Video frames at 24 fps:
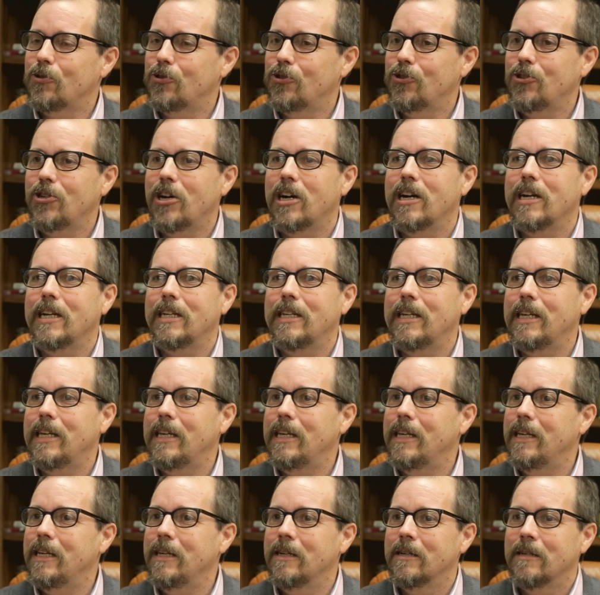
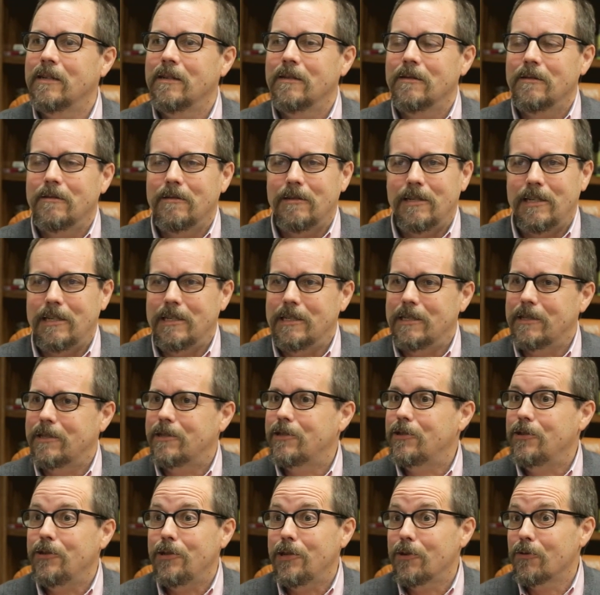shiny, and
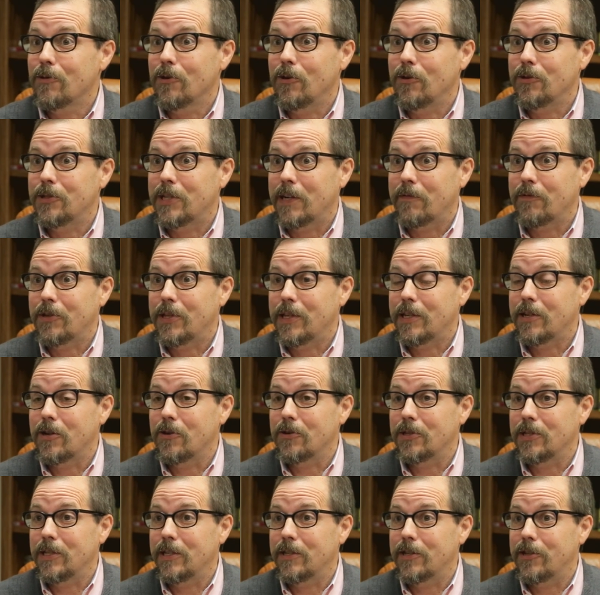two-year-olds, everything
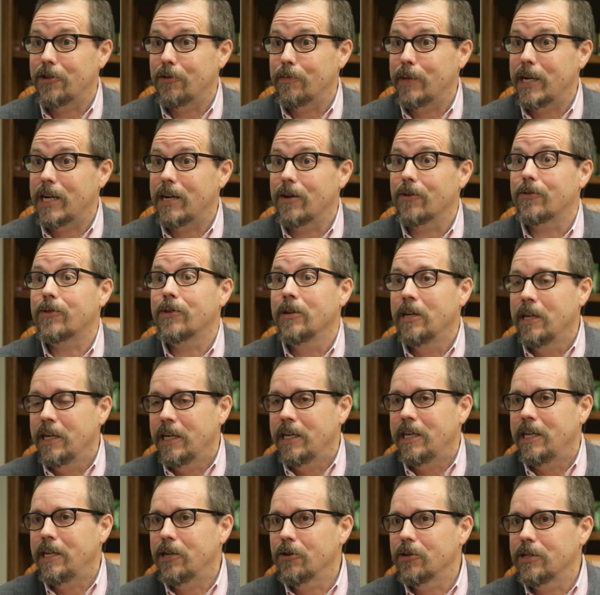goes into their mouth.
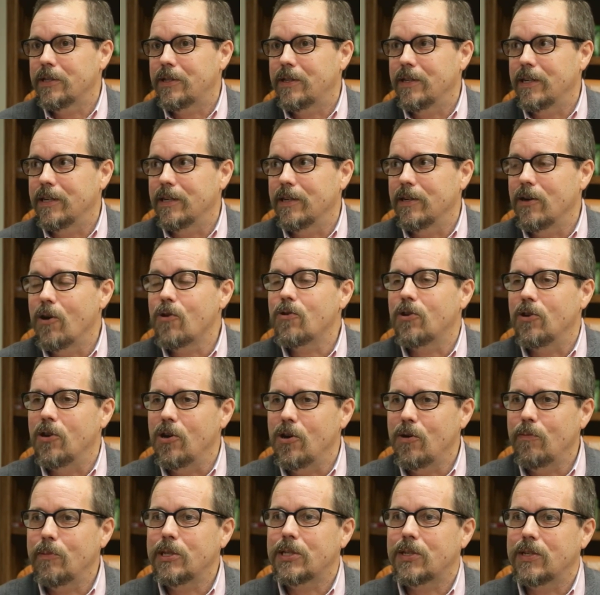Here at the
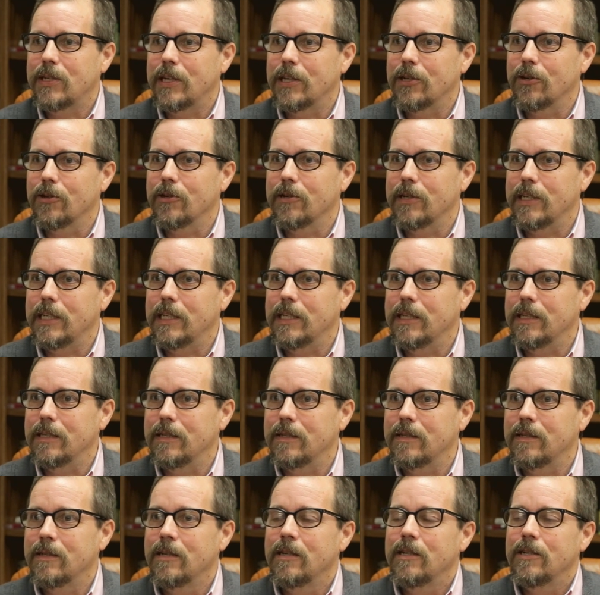Oklahoma Center
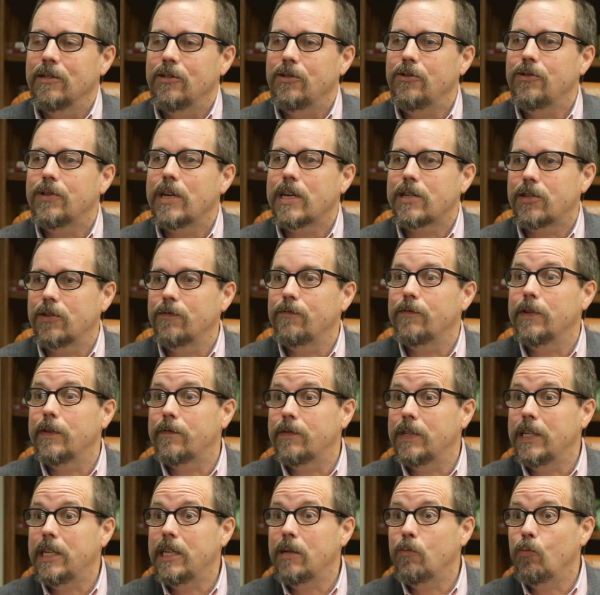in
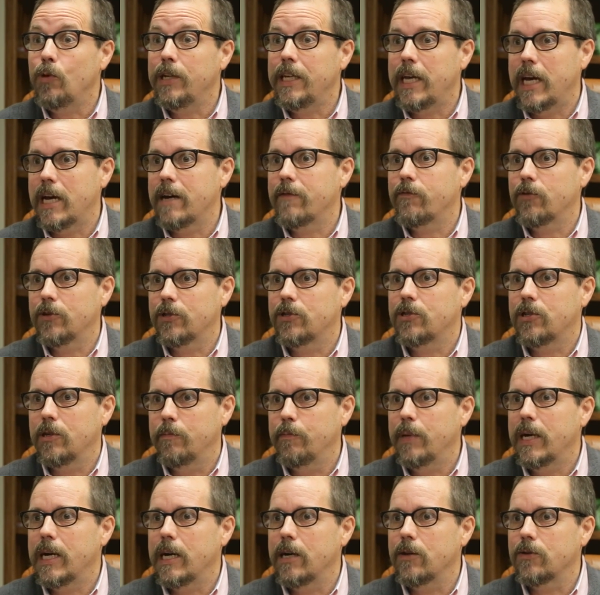2015, we averaged
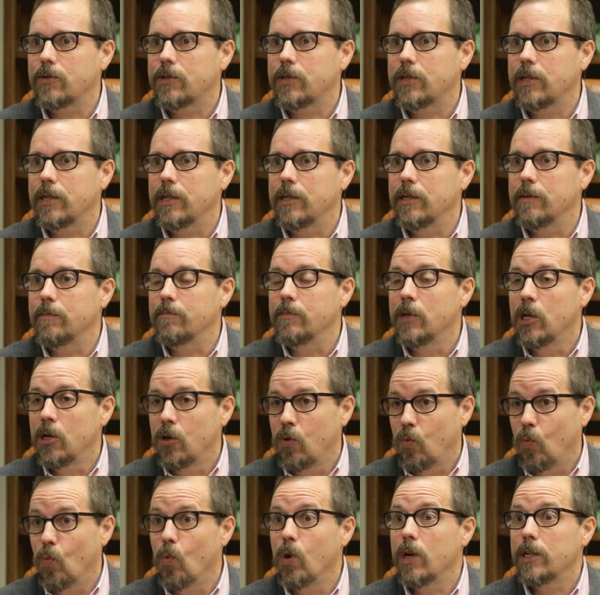about
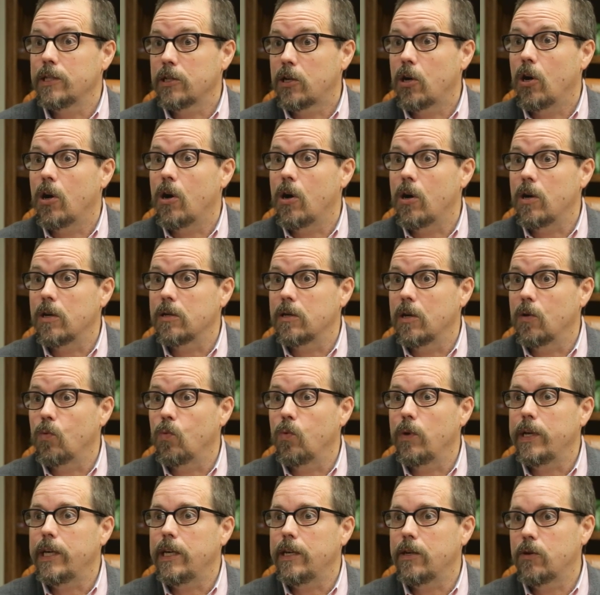one call a
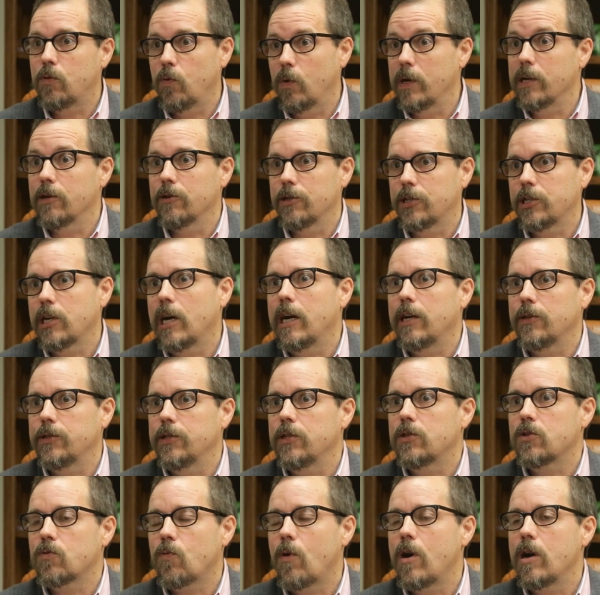week where a child
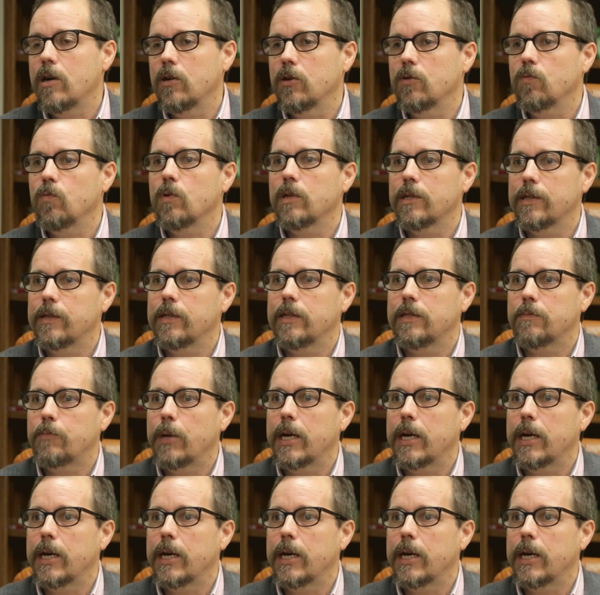had swallowed one of these